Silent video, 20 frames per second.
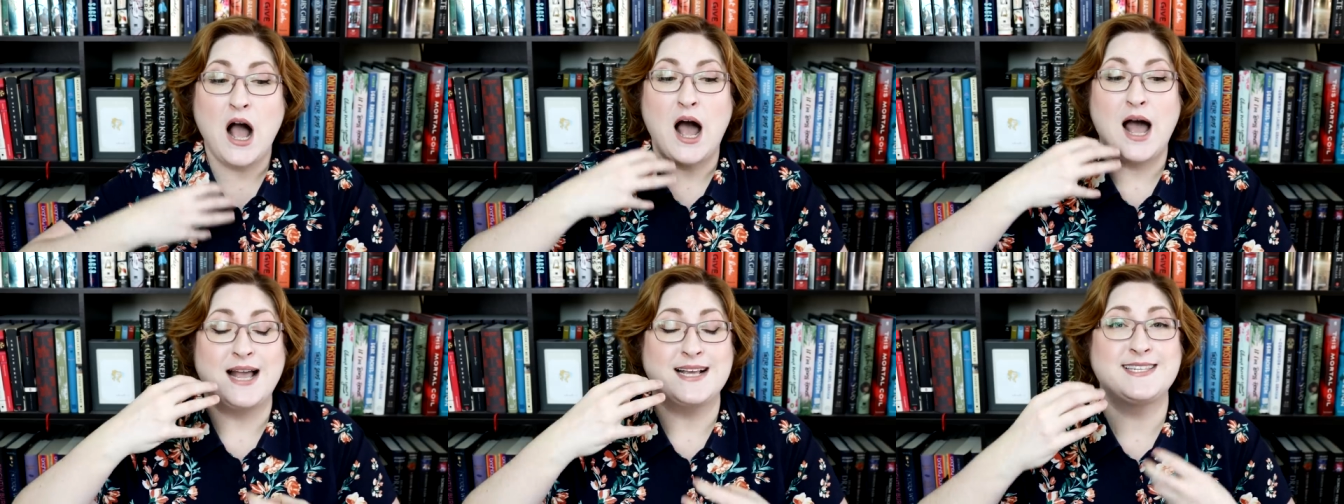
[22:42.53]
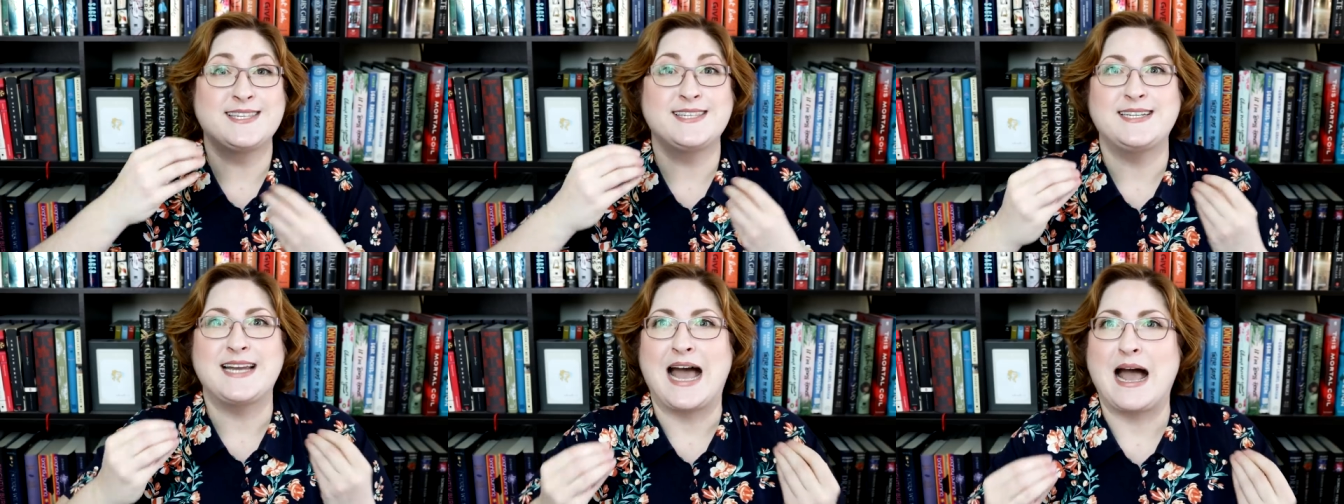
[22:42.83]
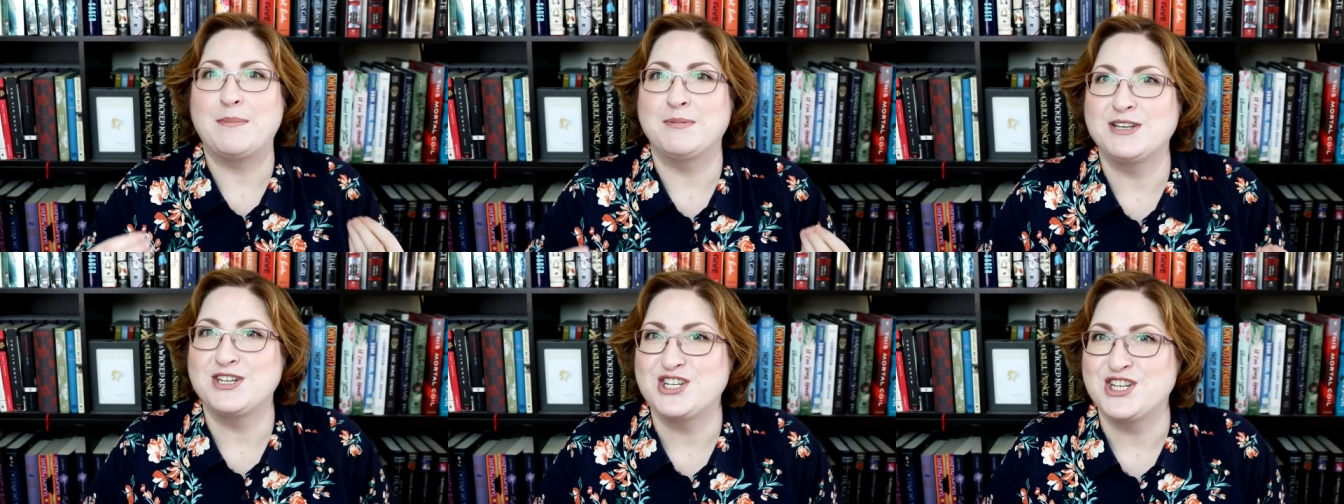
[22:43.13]
uh,
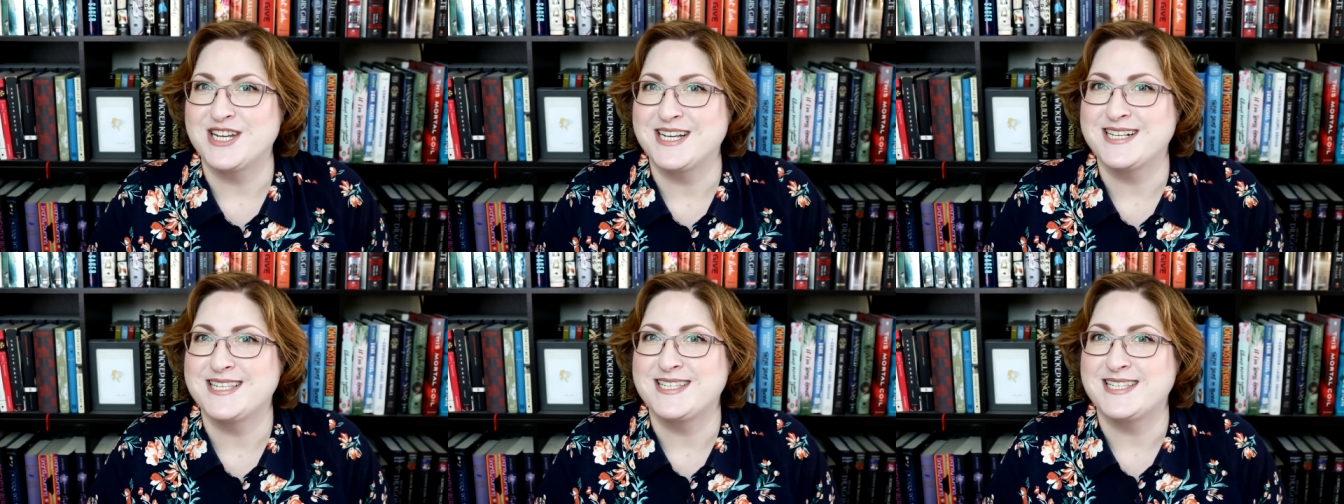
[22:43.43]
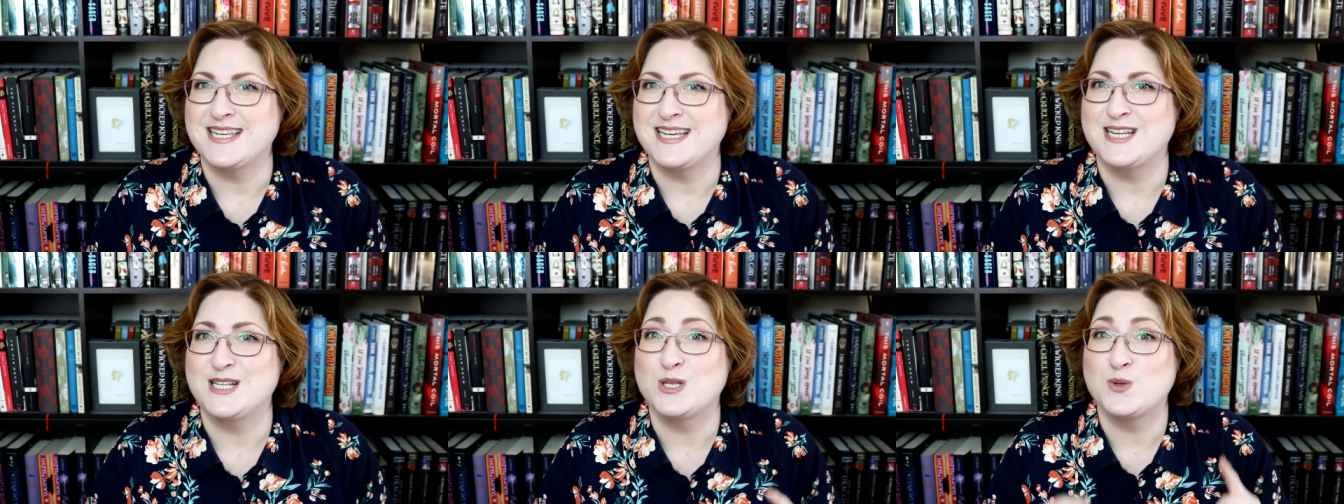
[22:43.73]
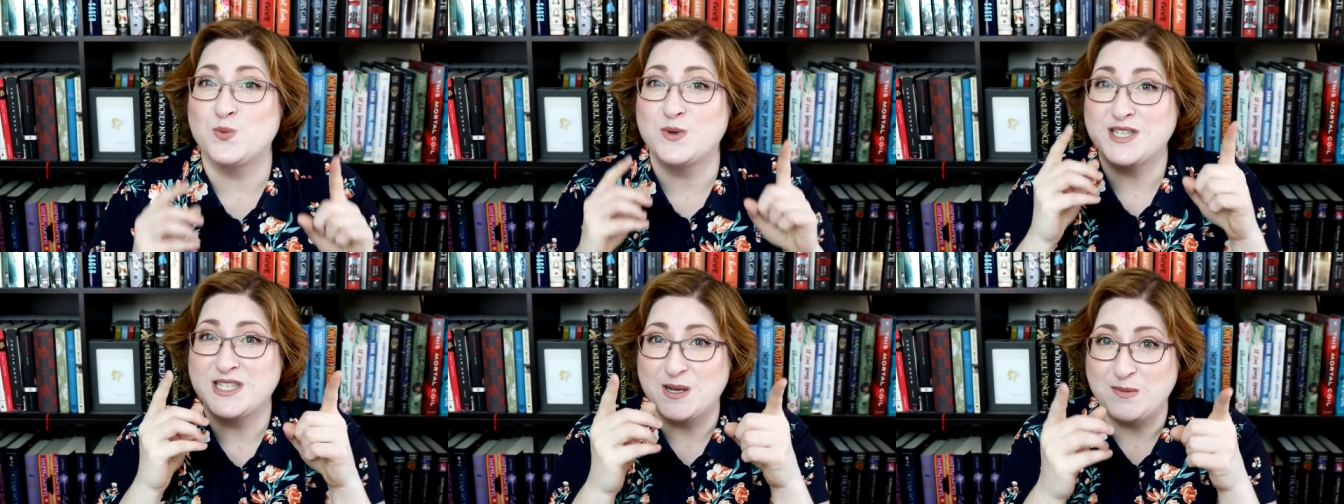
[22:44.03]
establishing
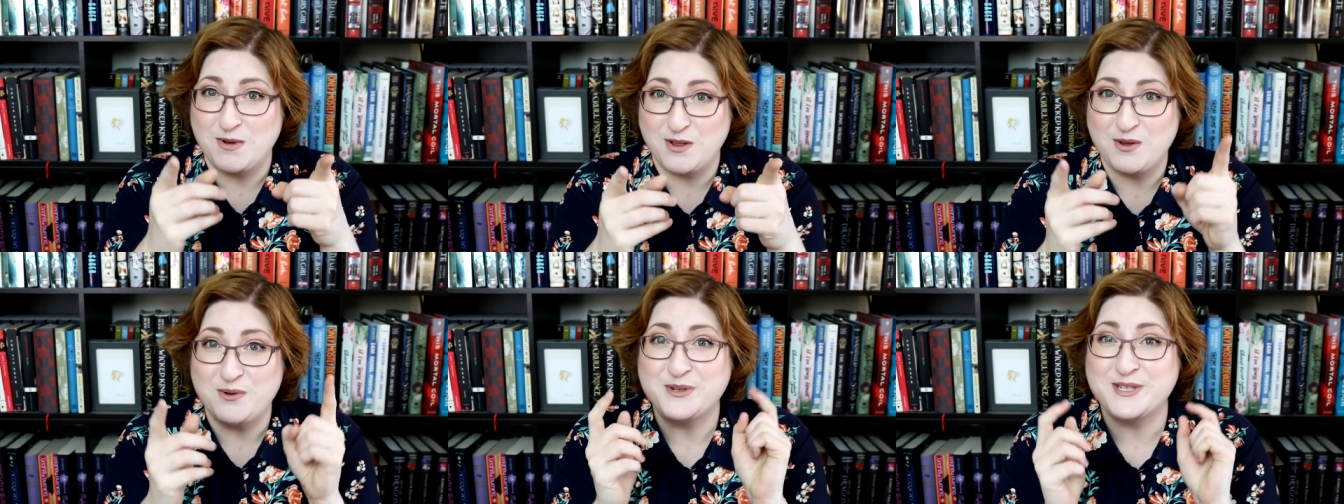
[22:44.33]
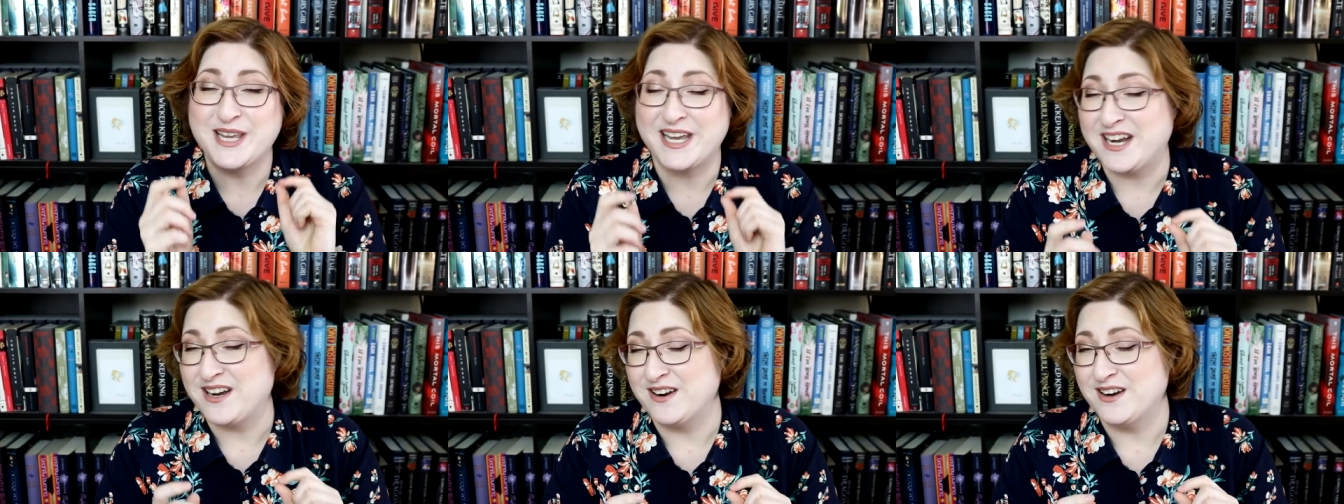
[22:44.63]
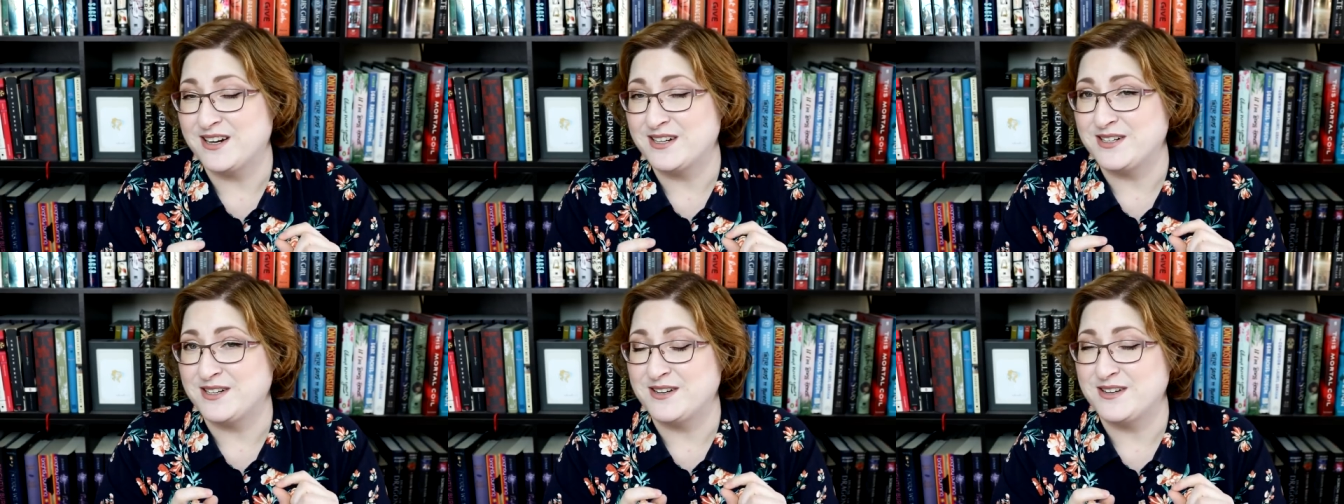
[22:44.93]
scenes with some of those
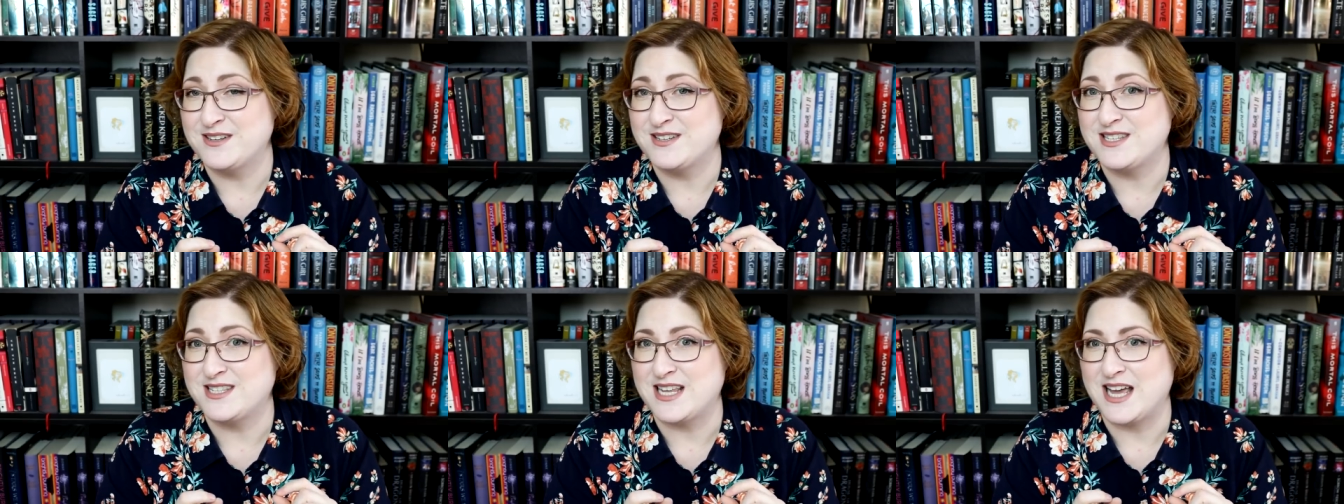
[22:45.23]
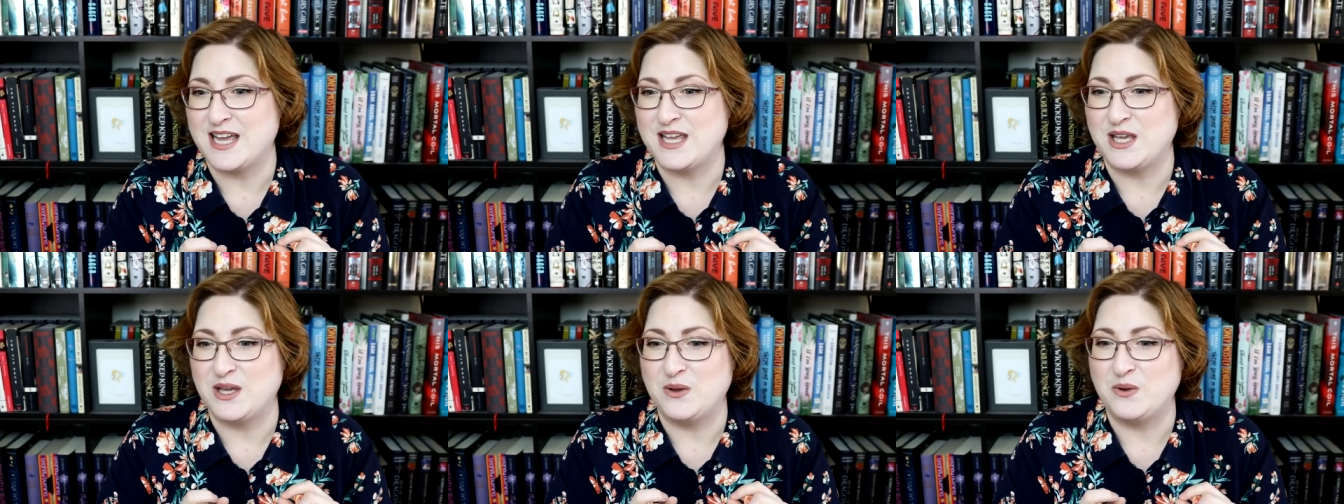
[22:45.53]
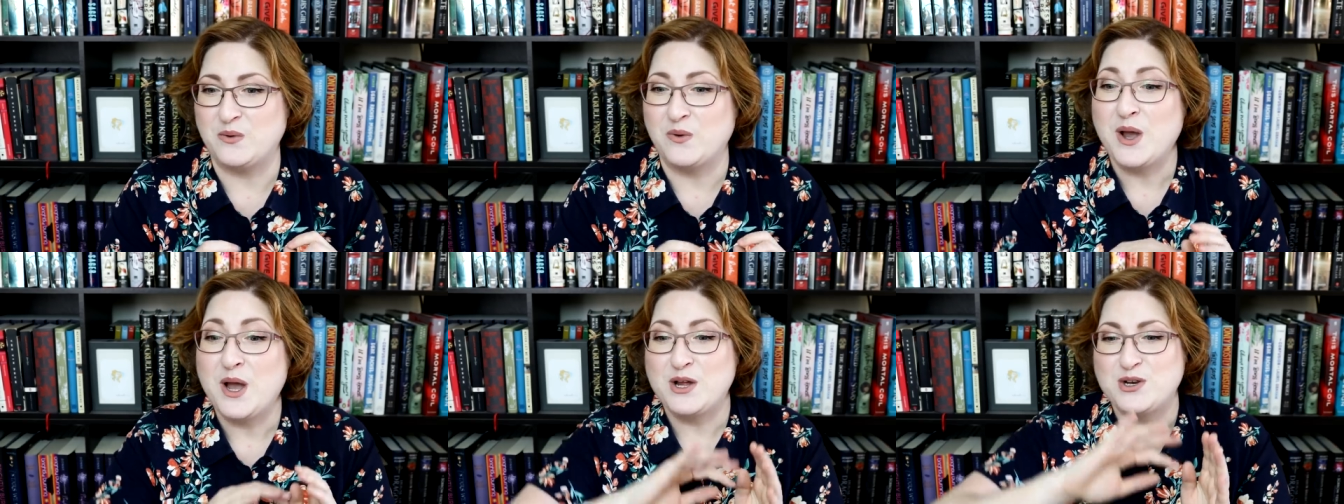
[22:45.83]
characters that
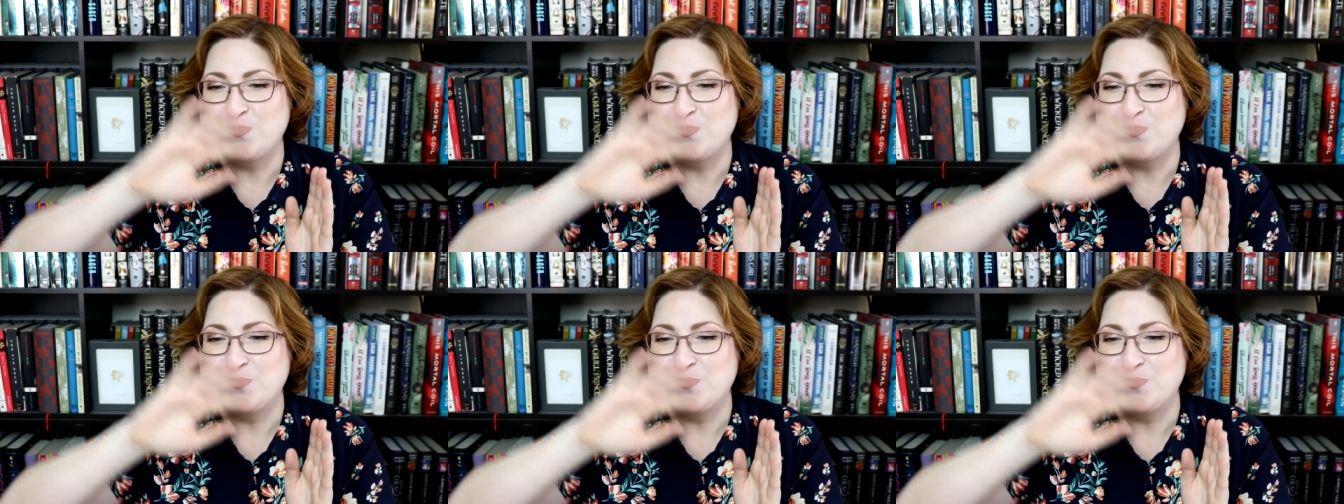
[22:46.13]
you